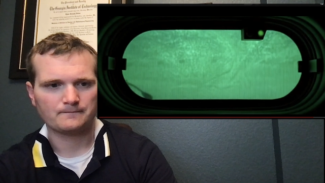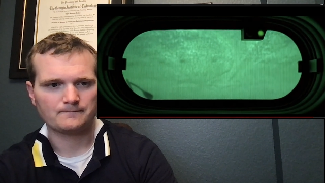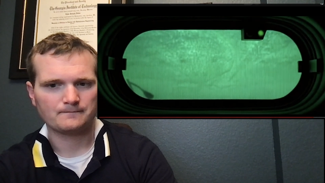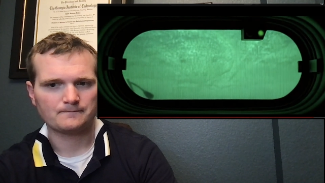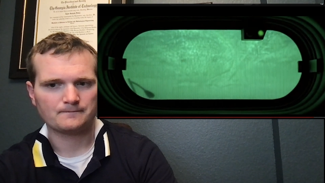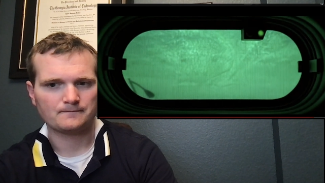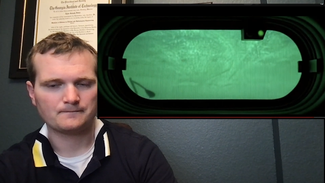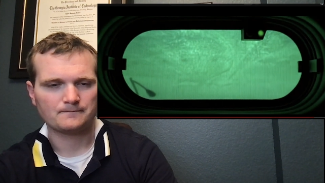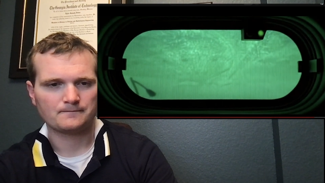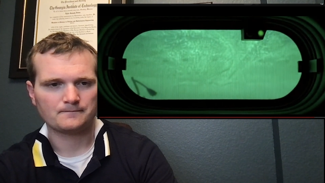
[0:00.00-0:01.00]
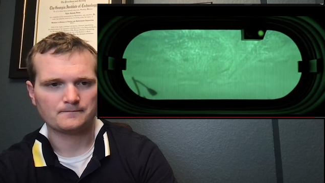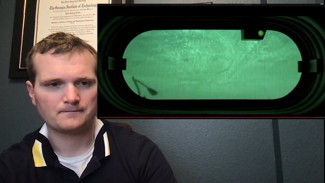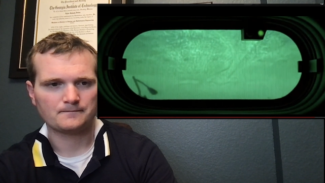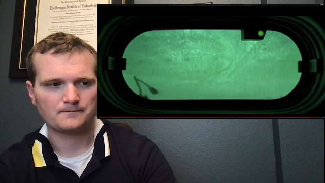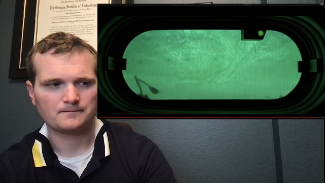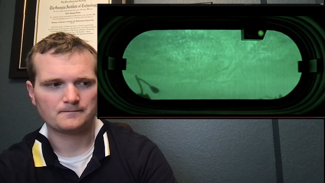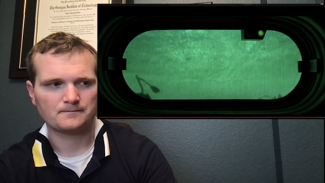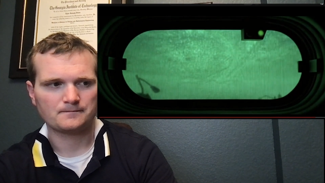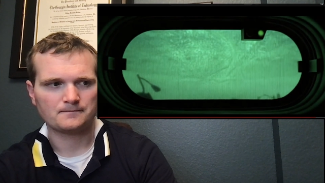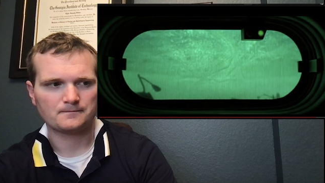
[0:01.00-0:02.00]

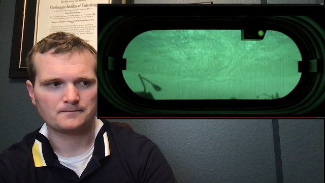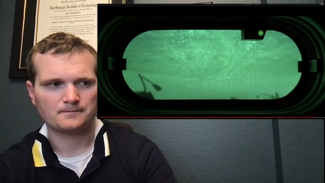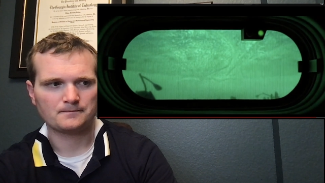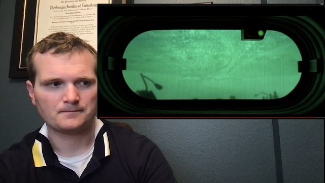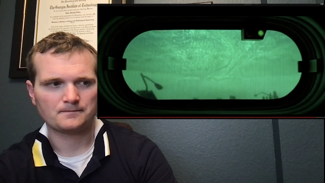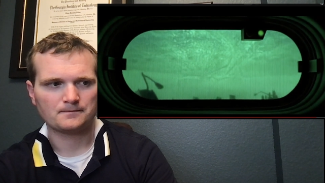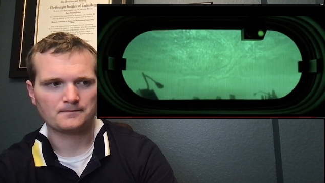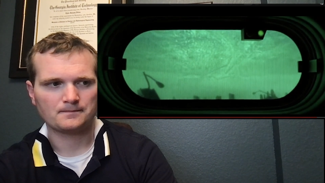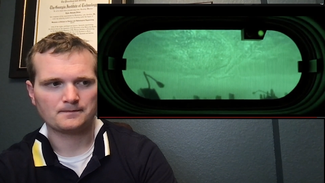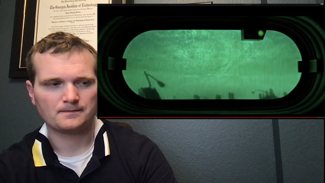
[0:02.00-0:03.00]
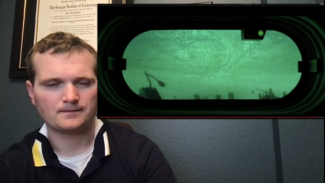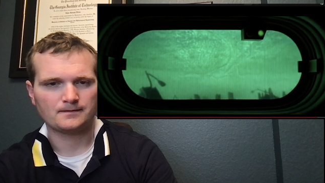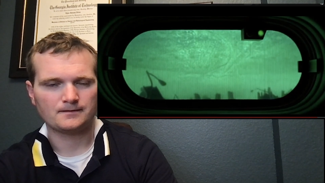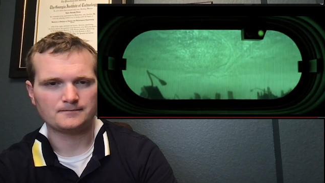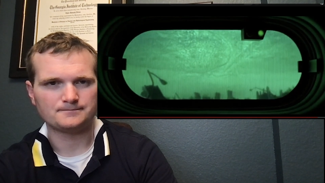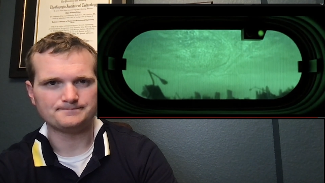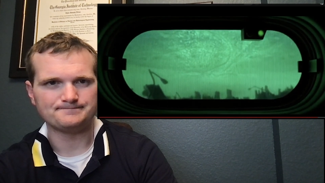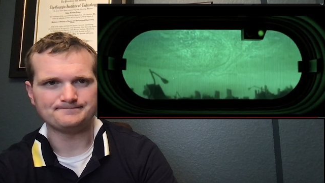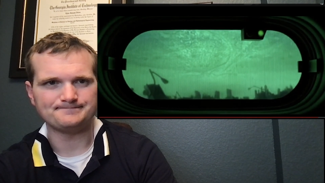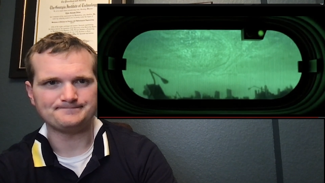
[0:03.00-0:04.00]

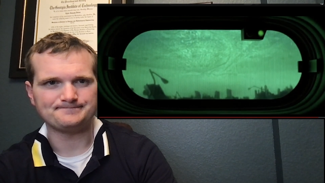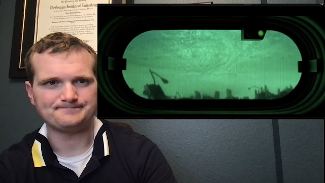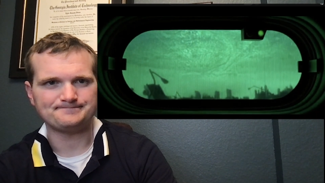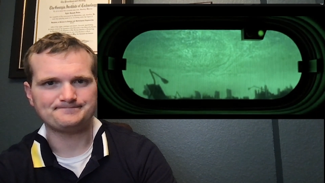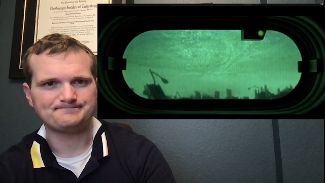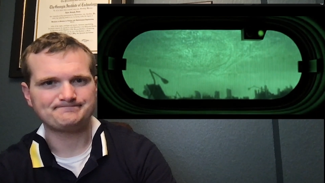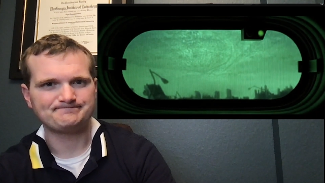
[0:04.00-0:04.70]
(no one is talking)